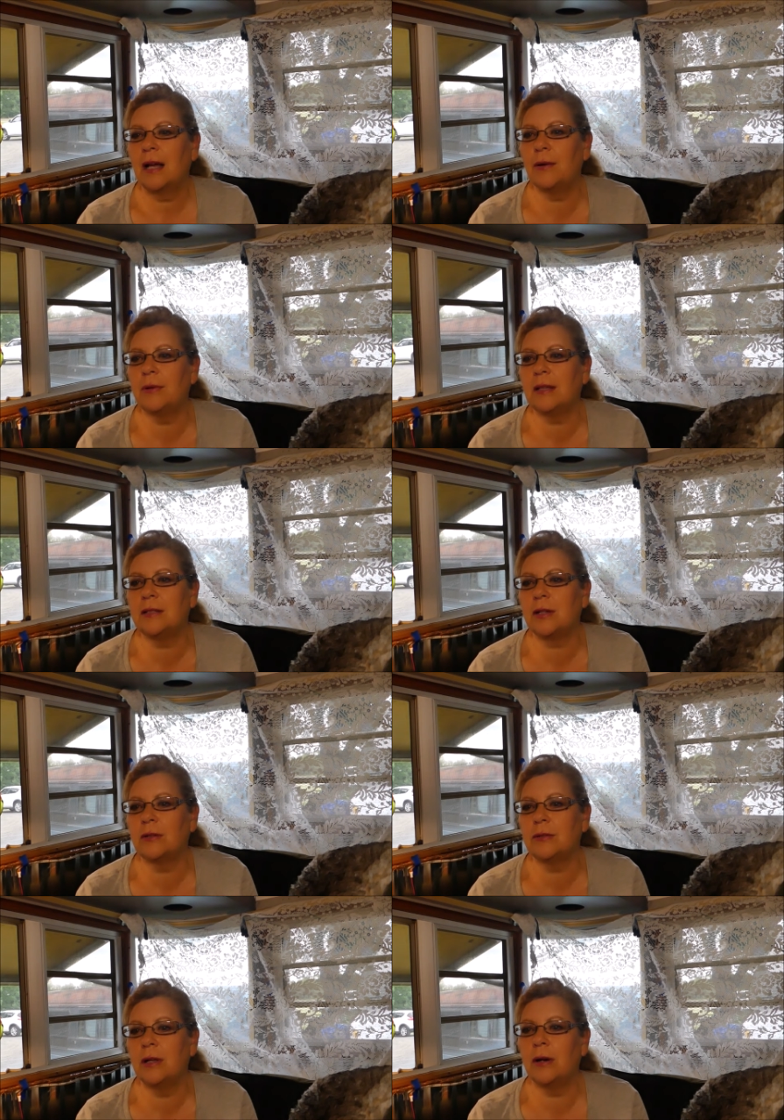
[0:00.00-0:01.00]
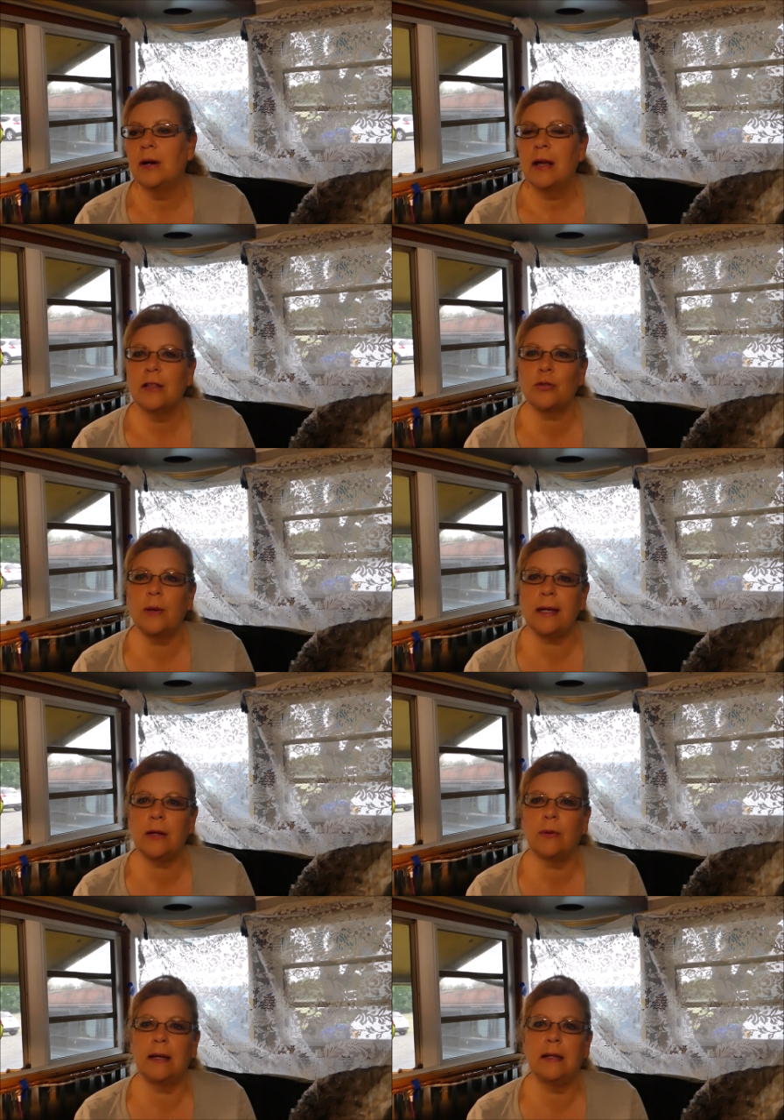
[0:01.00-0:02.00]
I really don't know. The
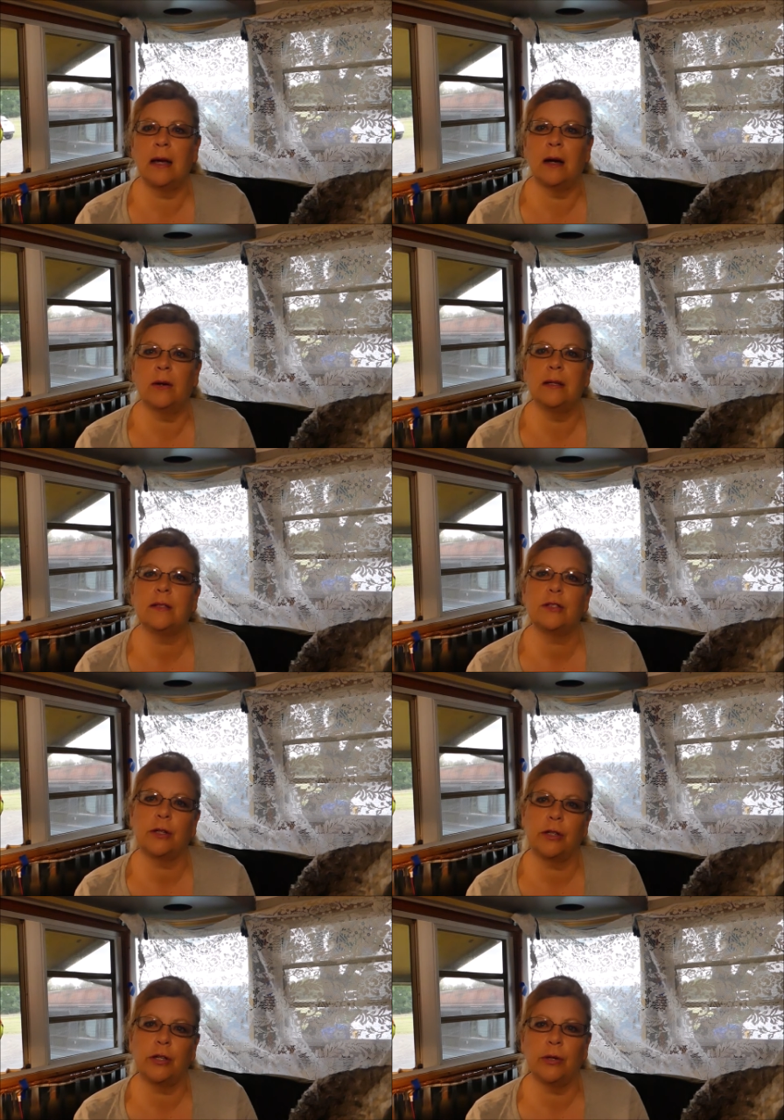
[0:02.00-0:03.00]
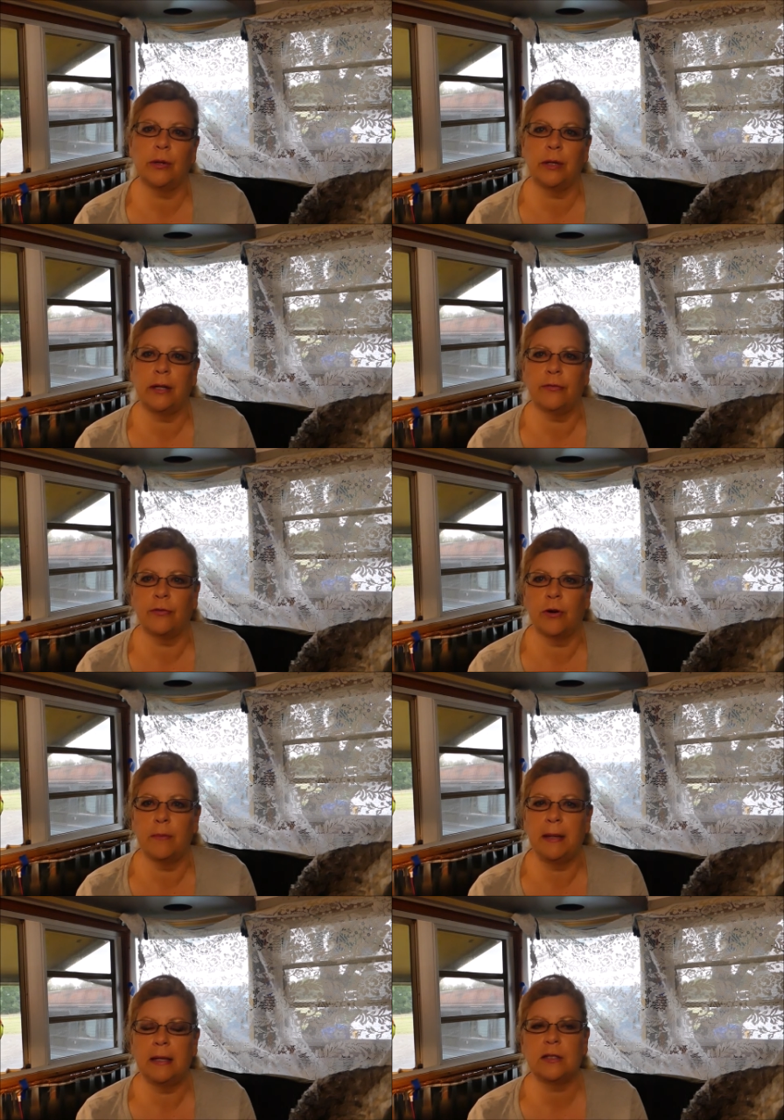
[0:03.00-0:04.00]
Twinkie right now is security for
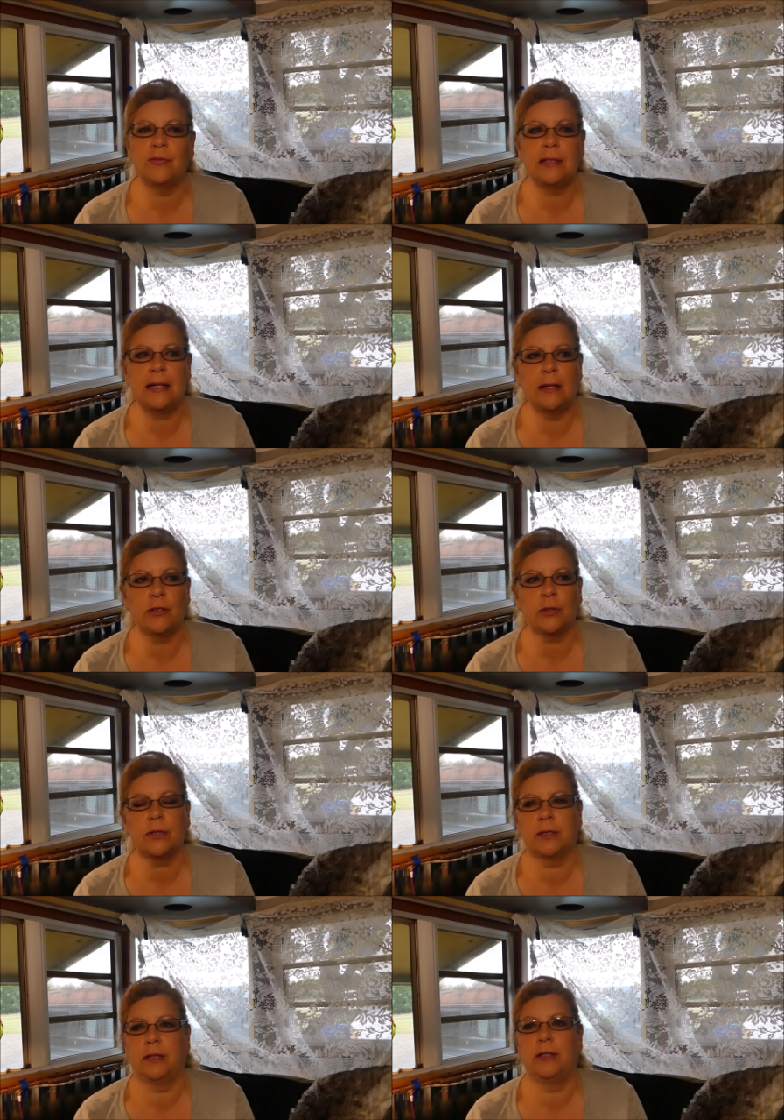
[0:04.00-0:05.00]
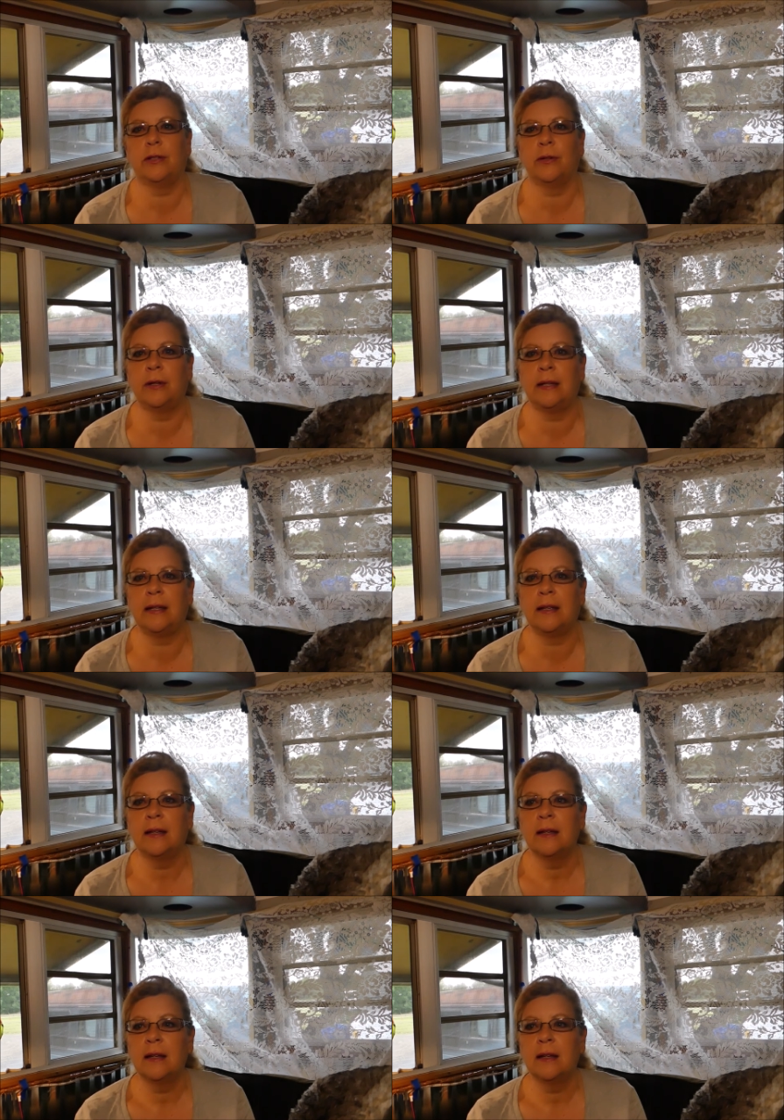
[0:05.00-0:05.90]
me. It's financial security.